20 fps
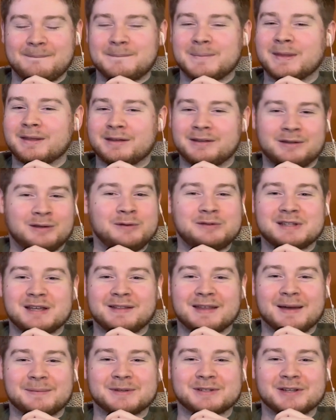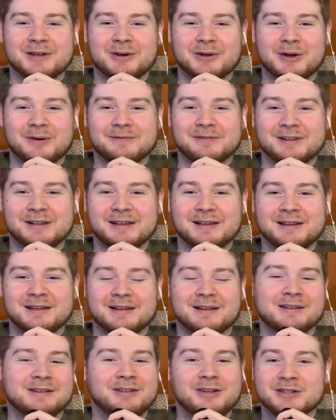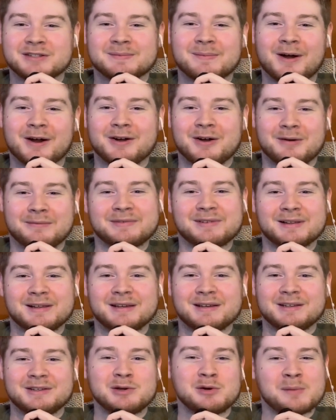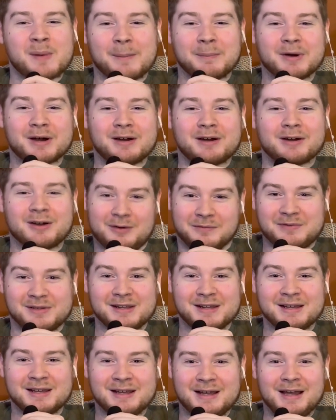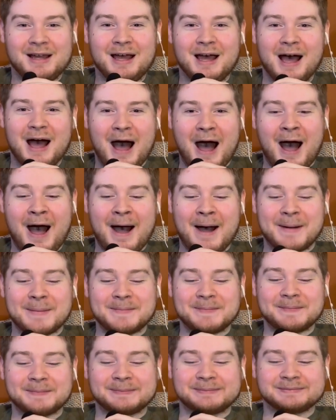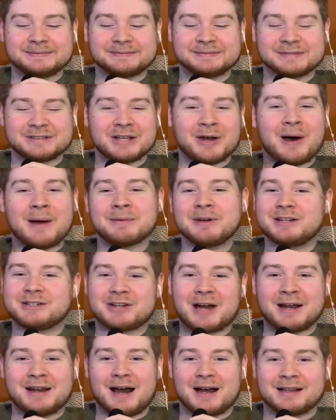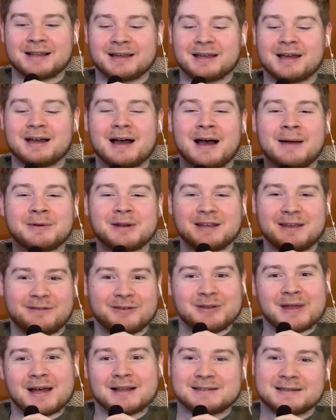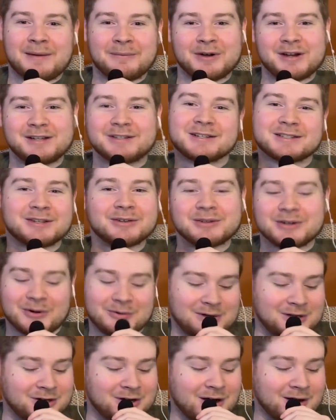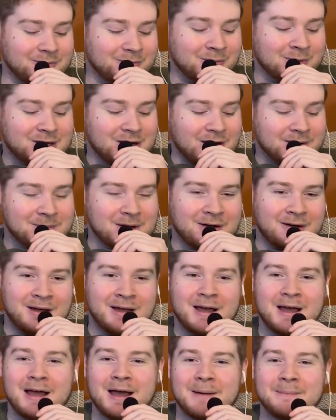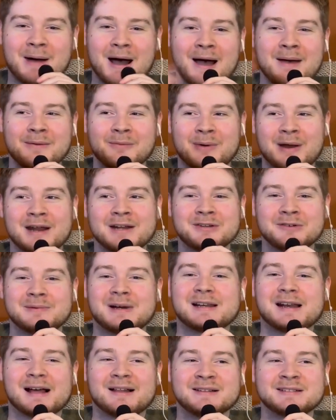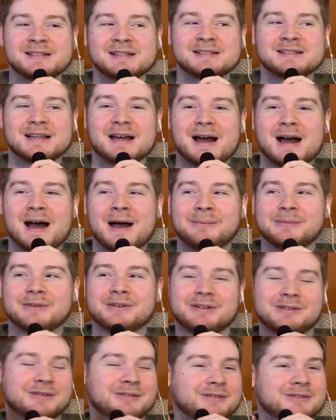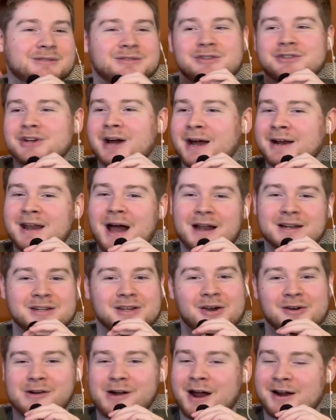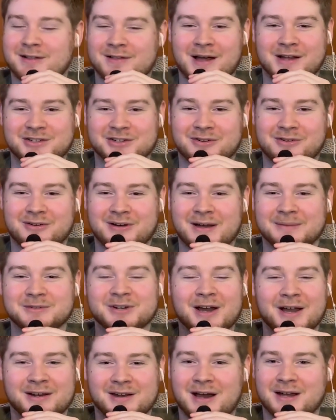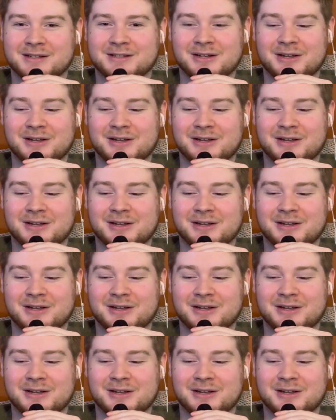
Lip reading: you've seen the episode, hopefully. You're smart, hopefully. You remember, hopefully. Um, so I'm gonna try not like I'm gonna give you that summary just so you know what we're talking about. But when I do my analysis, I'm trying not to go chronological. I'm trying not to